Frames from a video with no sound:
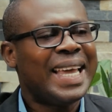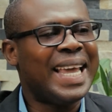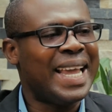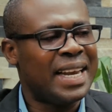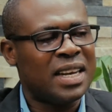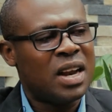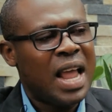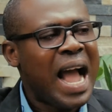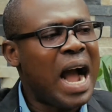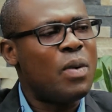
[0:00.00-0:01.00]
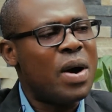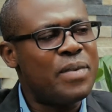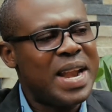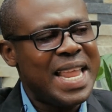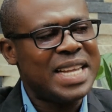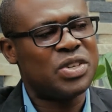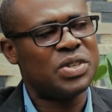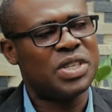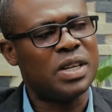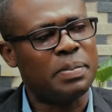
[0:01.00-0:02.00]
in our
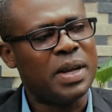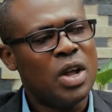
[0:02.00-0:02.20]
relationship.